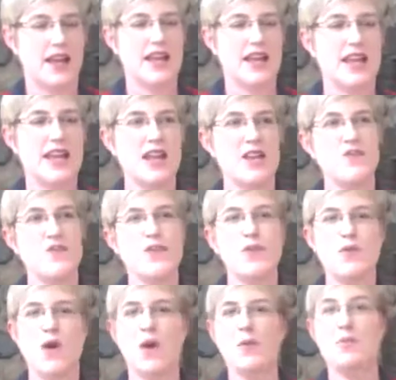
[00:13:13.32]
If
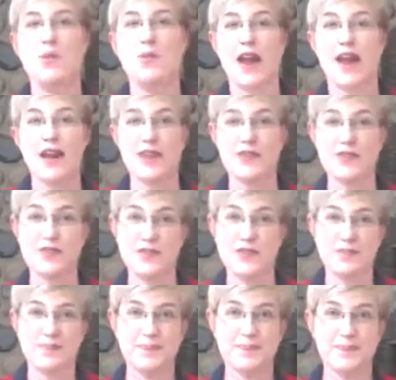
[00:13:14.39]
you are brave
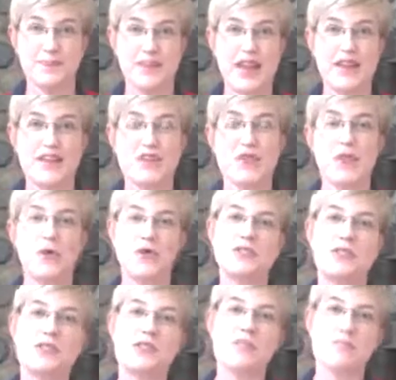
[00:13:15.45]
and your horse
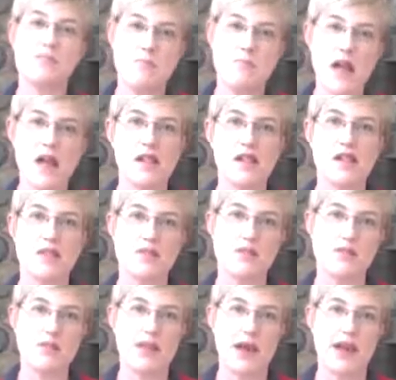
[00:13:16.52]
is
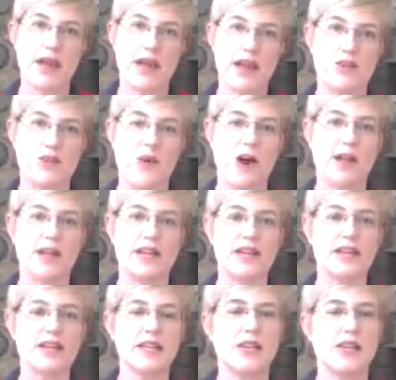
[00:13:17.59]
mellow about hand
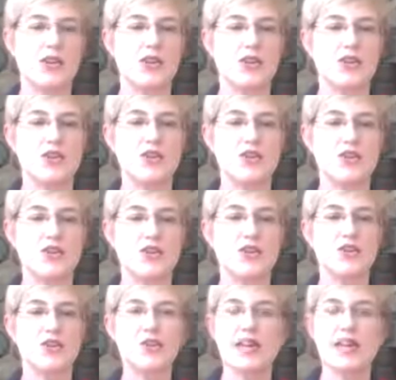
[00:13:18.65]
walking, you
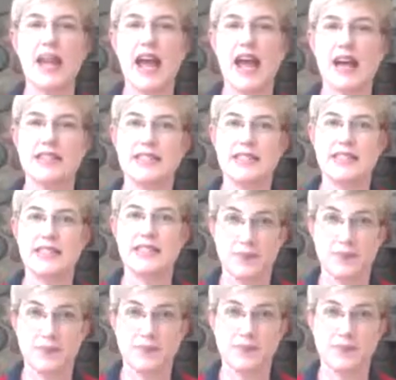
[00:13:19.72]
can add a skip
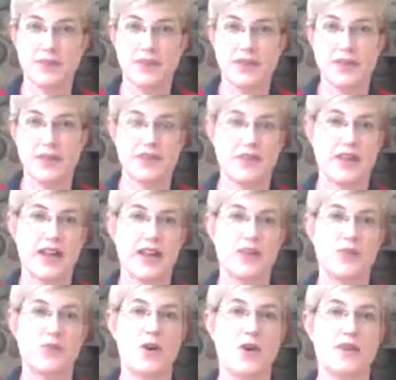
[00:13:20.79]
in your
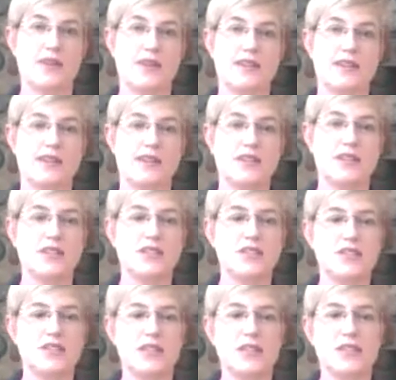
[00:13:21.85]
hand walking.
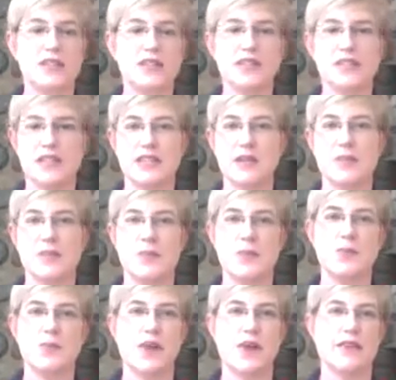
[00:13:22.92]
So a skip,
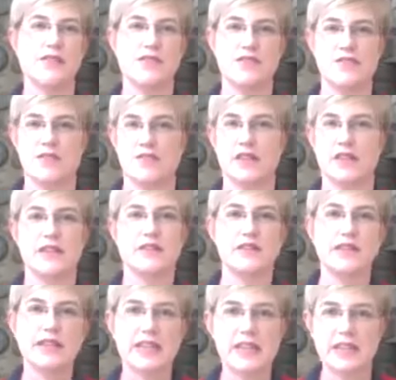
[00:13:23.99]
as like a
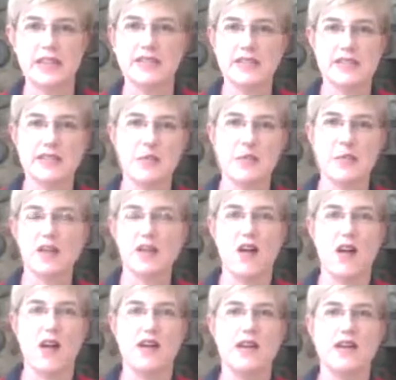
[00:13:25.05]
little kid skipping
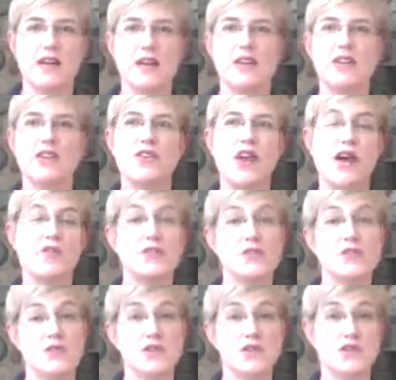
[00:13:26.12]
along, you have to
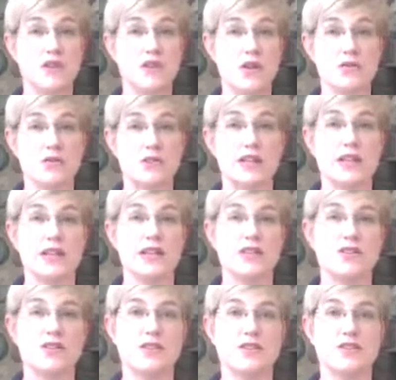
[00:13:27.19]
do it slowly,
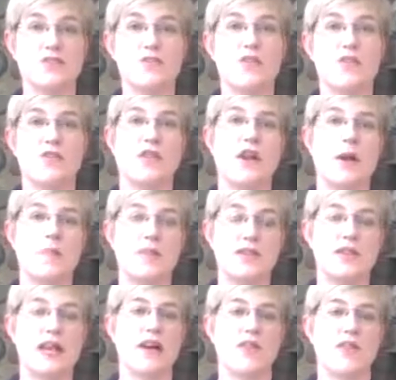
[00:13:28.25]
so it's more of an up
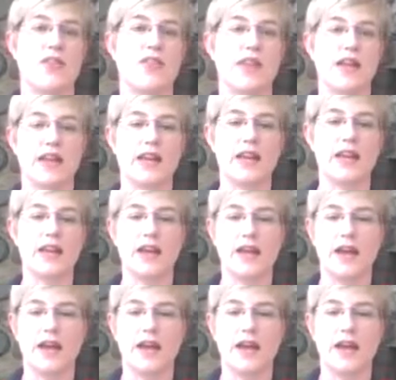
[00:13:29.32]
and down thing.